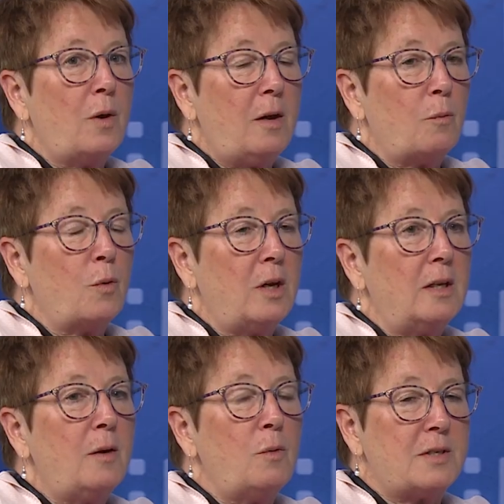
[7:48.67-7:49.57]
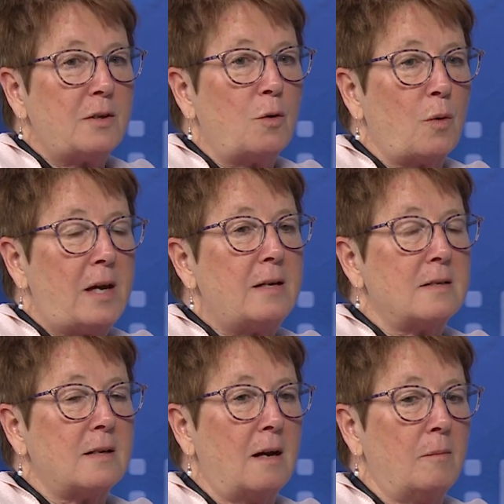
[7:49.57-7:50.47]
it really was a great
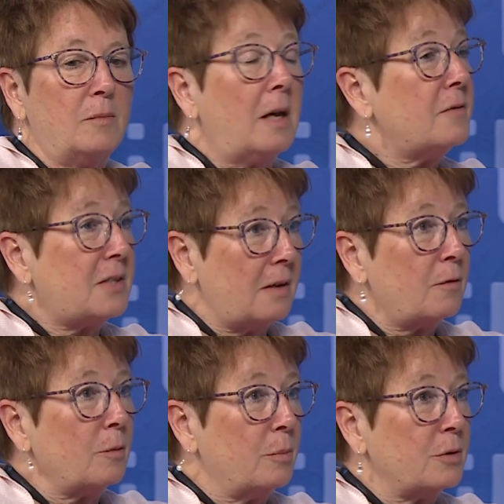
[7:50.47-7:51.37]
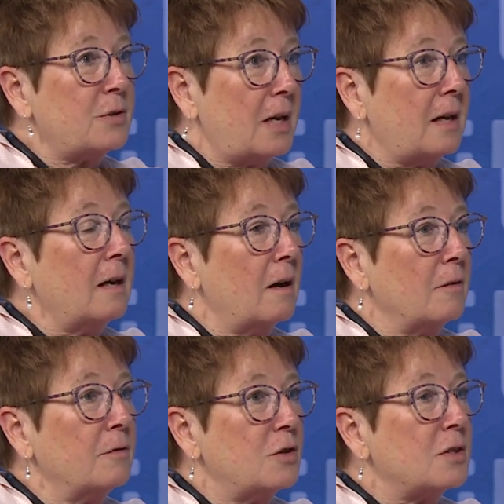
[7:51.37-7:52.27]
lifesaver, per se,
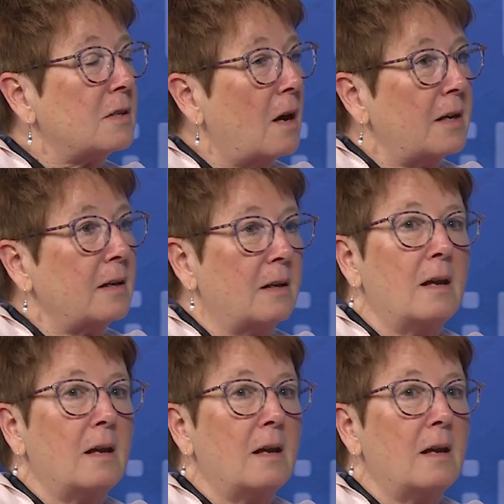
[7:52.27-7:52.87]
of just kind of